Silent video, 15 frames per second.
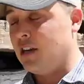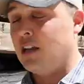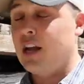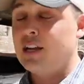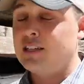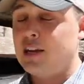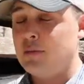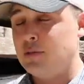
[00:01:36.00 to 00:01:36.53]
Now a
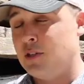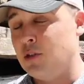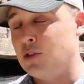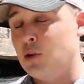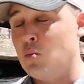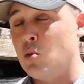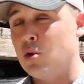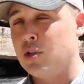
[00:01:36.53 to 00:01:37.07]
lot of times
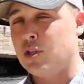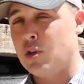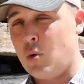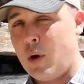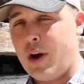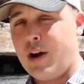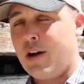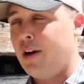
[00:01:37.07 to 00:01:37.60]
those are more
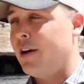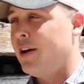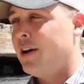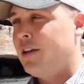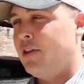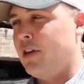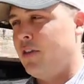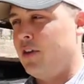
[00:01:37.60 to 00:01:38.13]
square
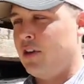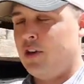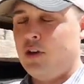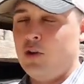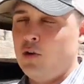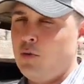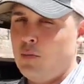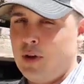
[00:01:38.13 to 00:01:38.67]
than the
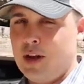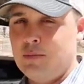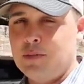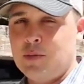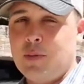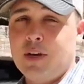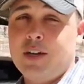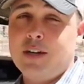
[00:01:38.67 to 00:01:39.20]
hewn
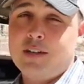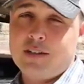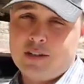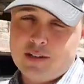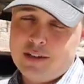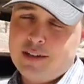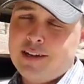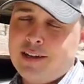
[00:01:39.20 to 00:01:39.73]
beams
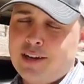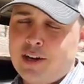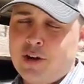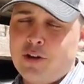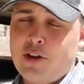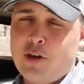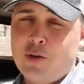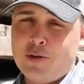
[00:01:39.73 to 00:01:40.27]
because you
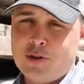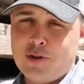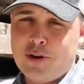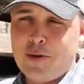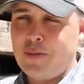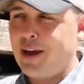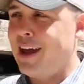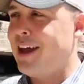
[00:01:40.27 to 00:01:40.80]
know the other ones are
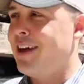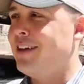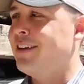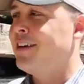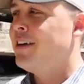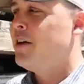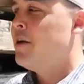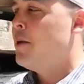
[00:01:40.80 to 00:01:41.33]
done by hand.